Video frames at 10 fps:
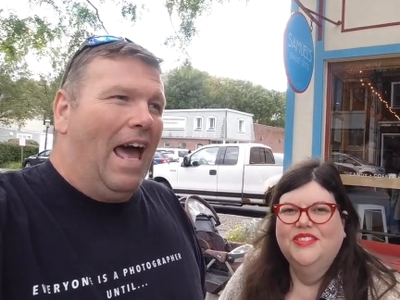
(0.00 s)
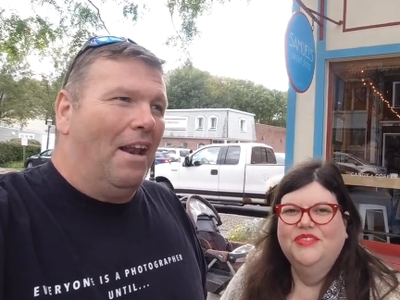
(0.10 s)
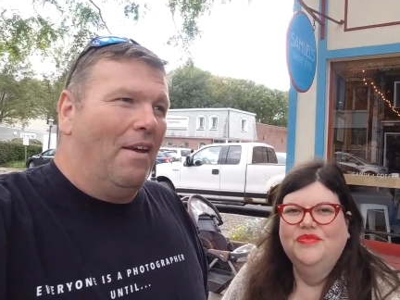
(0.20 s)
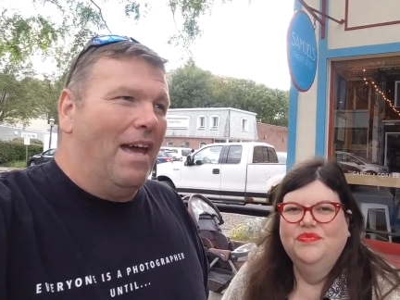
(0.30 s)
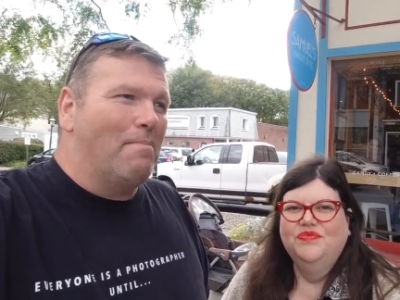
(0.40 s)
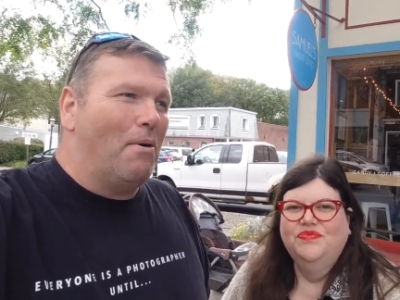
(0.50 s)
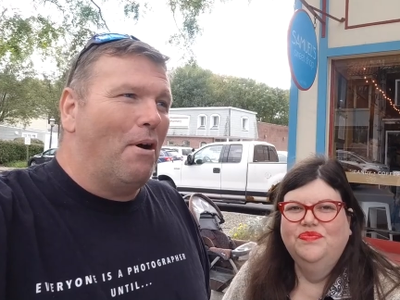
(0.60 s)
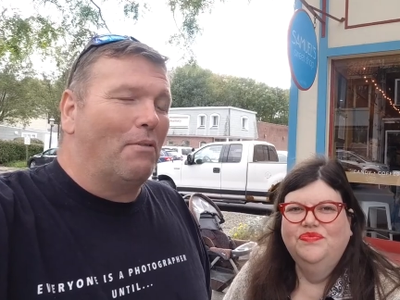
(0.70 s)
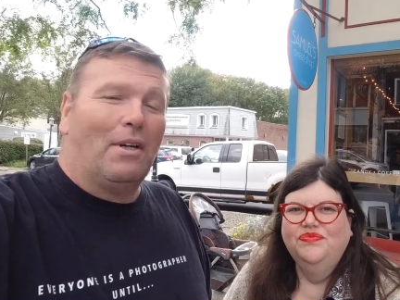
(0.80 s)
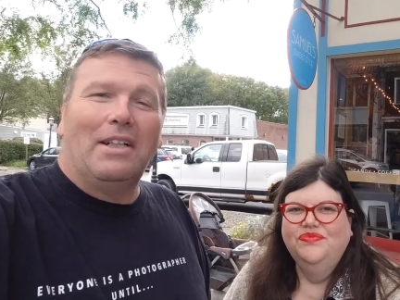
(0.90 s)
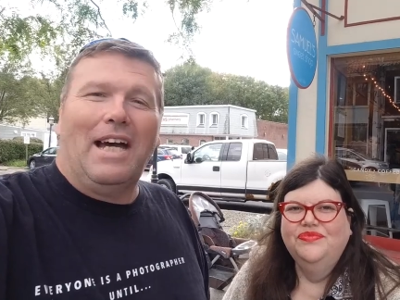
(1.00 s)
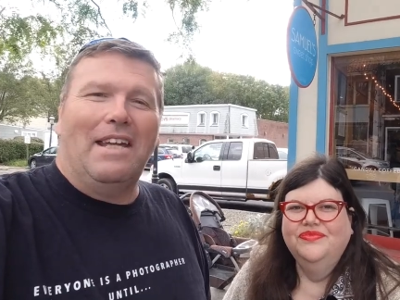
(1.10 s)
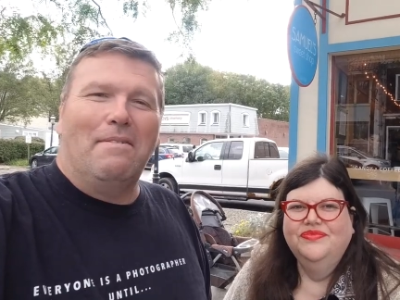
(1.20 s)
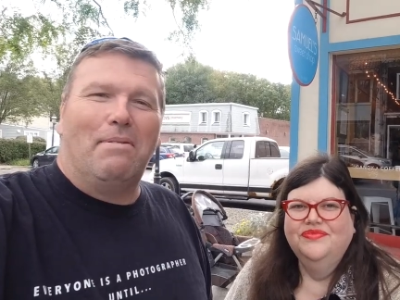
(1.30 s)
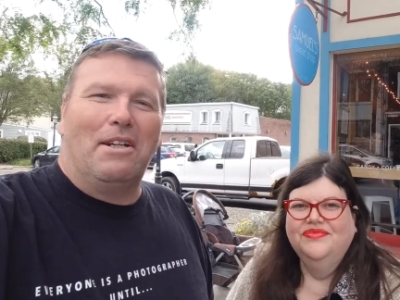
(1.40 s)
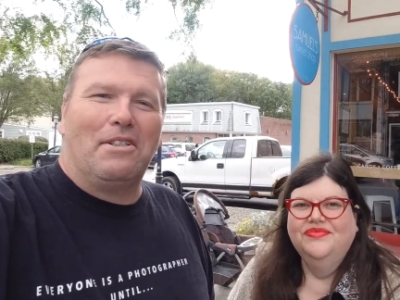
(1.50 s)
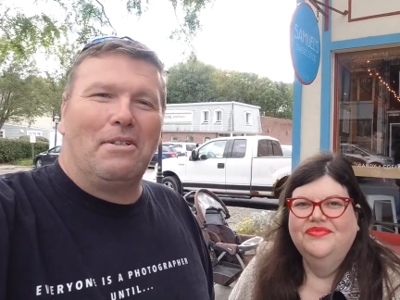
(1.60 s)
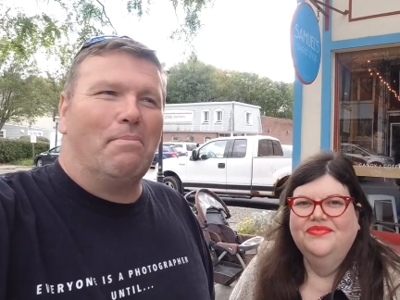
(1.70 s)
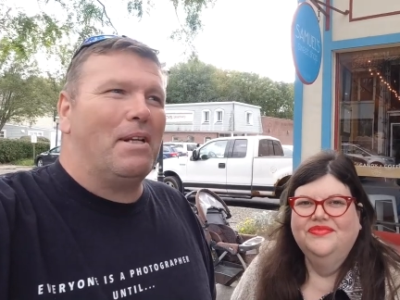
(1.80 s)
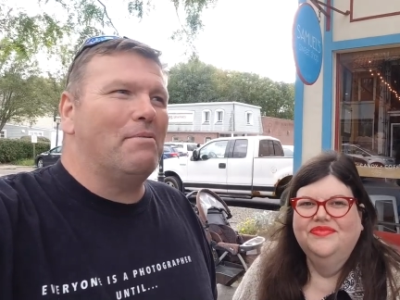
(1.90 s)
Speaker 1: I don't know how Paul Rudd got in the
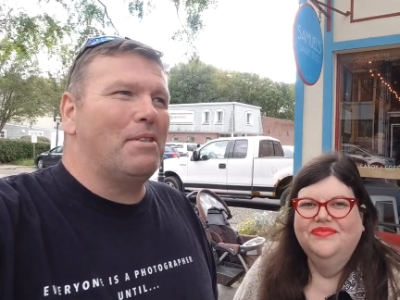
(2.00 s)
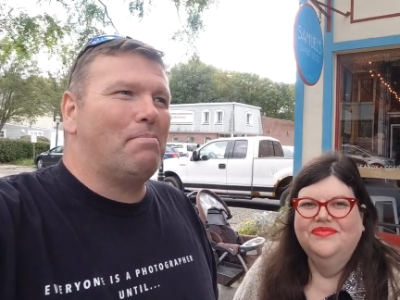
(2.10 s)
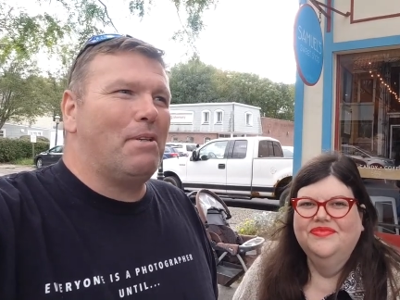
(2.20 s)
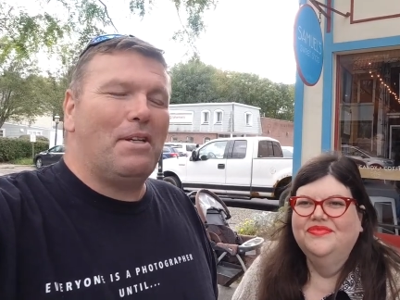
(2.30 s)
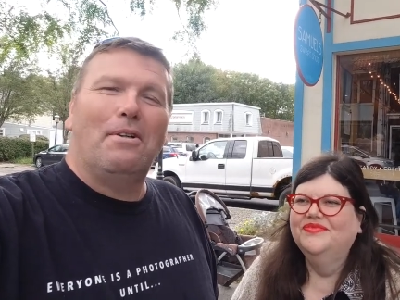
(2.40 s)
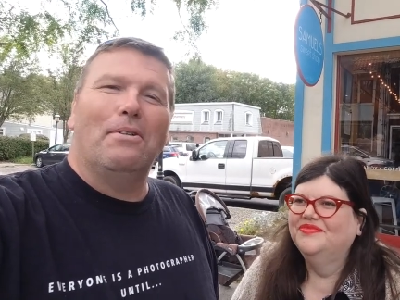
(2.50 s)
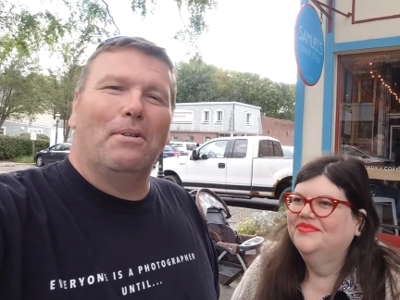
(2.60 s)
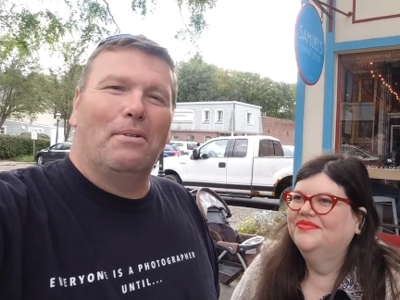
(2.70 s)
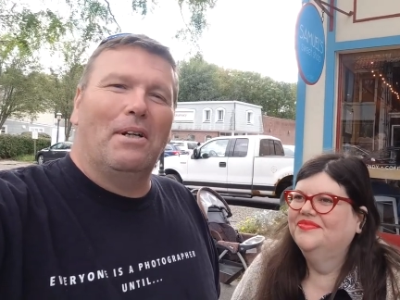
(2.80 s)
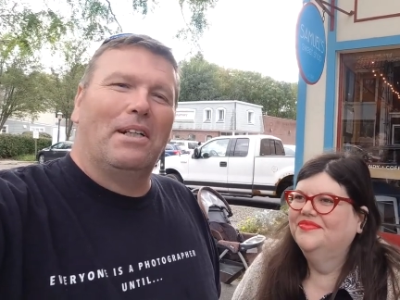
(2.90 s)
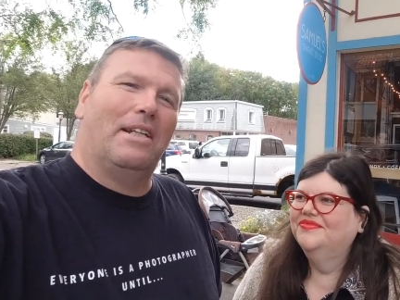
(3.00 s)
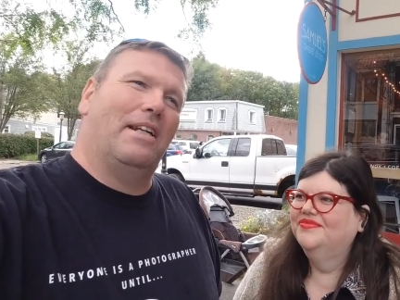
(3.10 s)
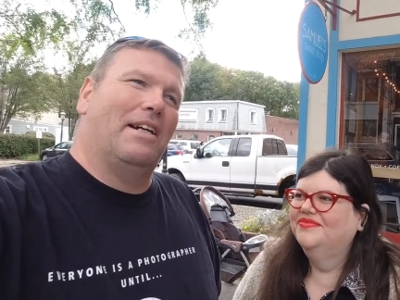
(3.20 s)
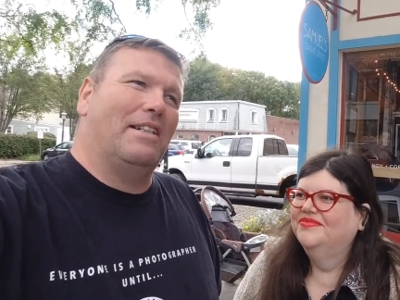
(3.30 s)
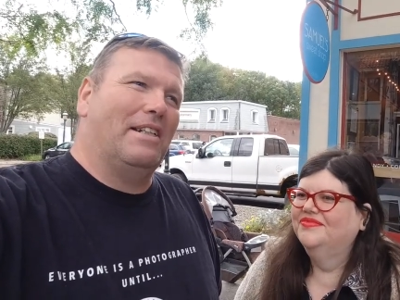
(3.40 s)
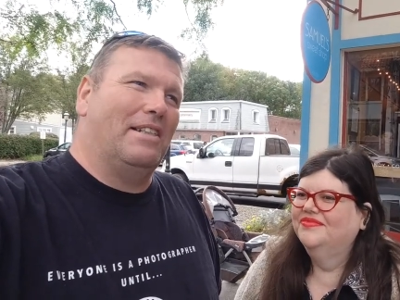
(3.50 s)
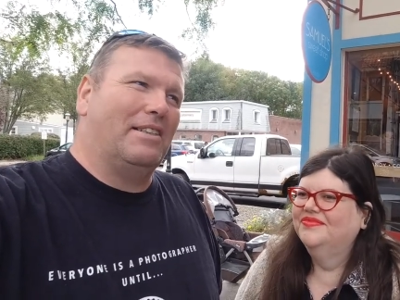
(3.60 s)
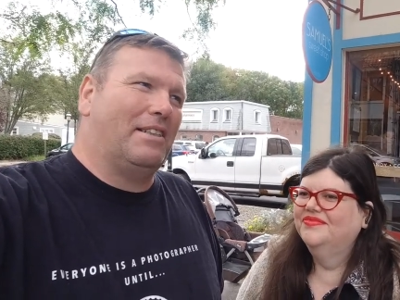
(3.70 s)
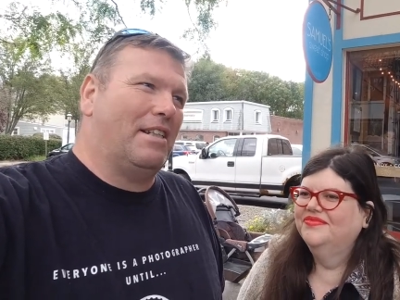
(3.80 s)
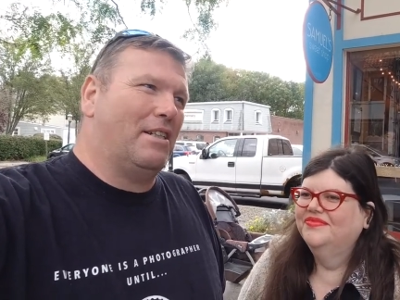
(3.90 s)
picture, but it was pretty cool to walk in there and,
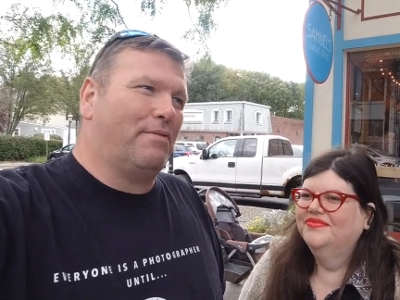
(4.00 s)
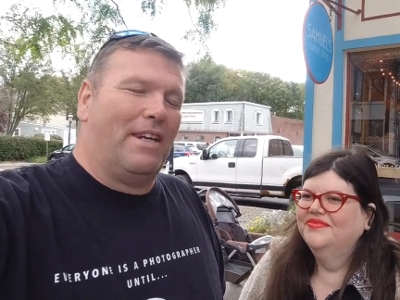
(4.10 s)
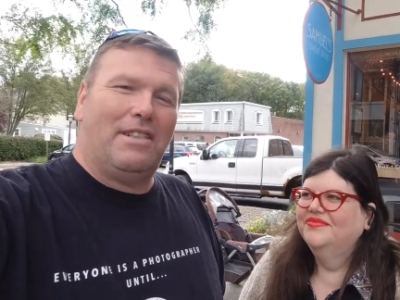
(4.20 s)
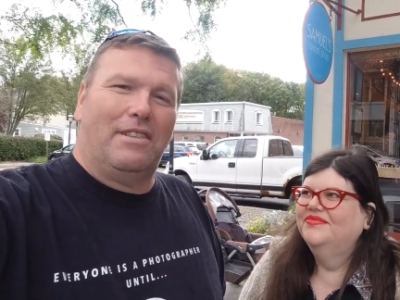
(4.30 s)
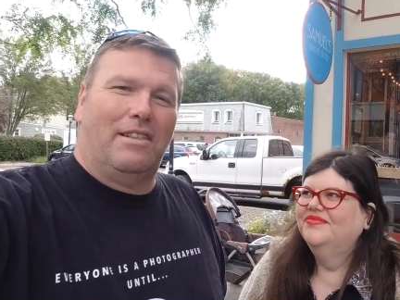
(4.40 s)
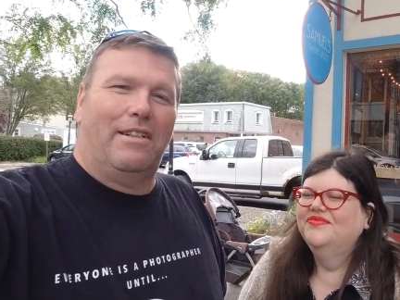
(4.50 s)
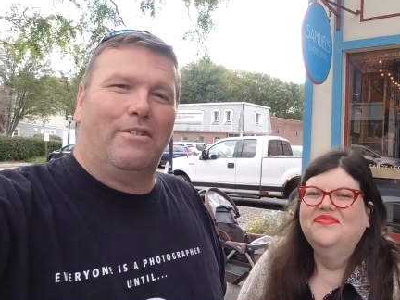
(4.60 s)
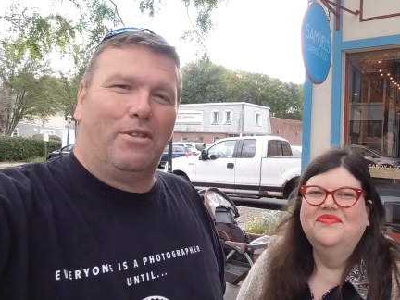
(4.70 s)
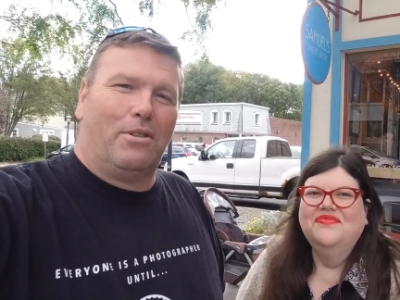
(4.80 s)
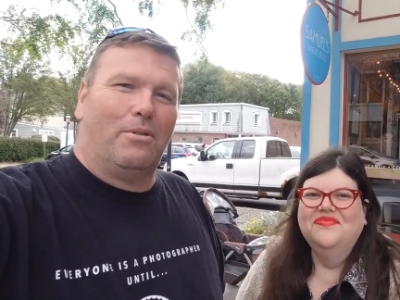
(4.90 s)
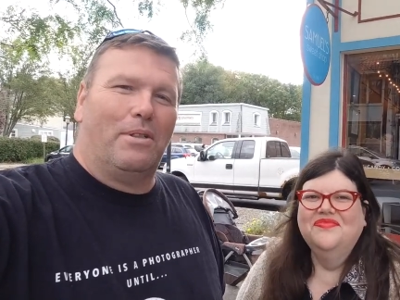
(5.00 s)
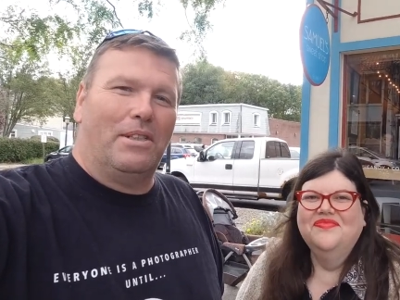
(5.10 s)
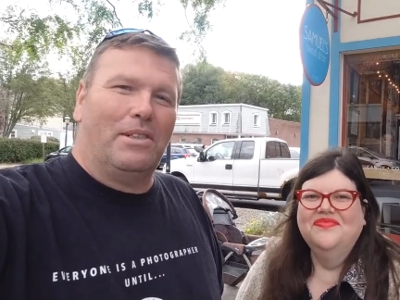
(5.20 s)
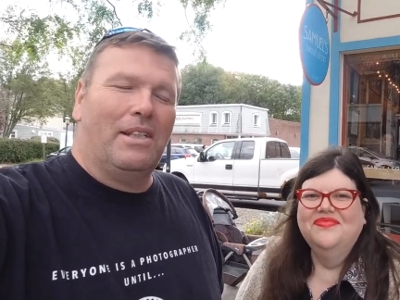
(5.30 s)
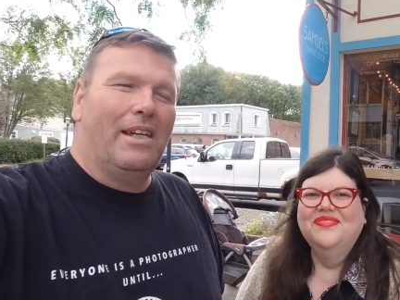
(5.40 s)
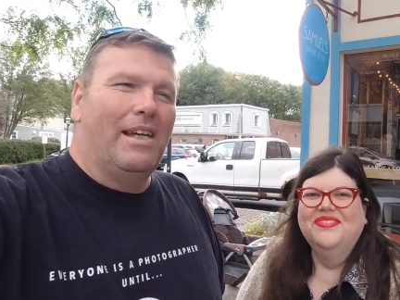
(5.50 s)
and see these faces and hear the stories.